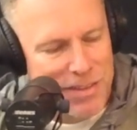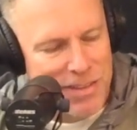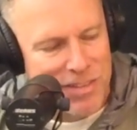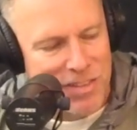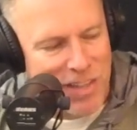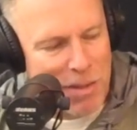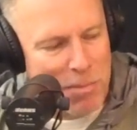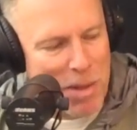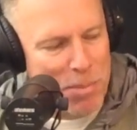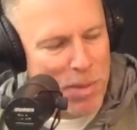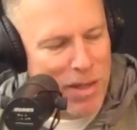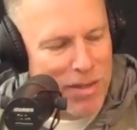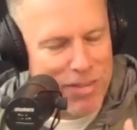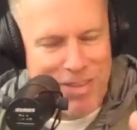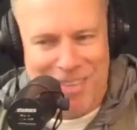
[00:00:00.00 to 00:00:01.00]
Said my
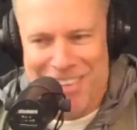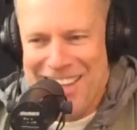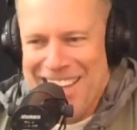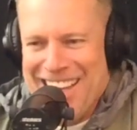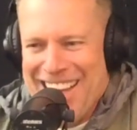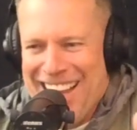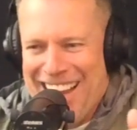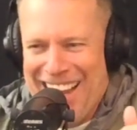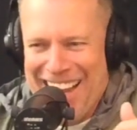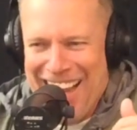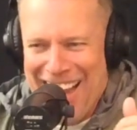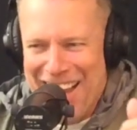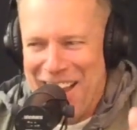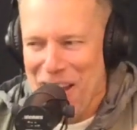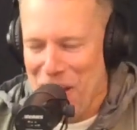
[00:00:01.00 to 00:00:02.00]
piece.
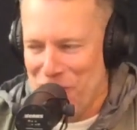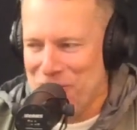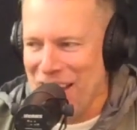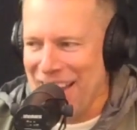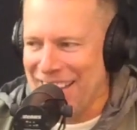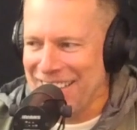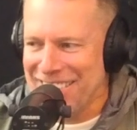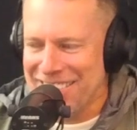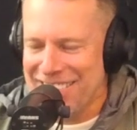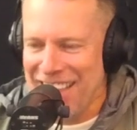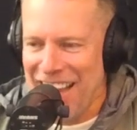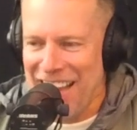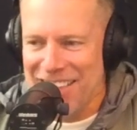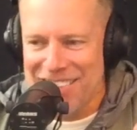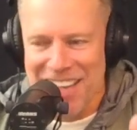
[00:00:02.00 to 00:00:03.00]
I've taken a
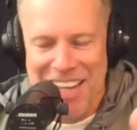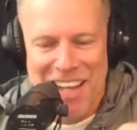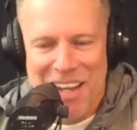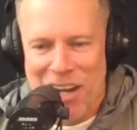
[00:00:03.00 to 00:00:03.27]
stance.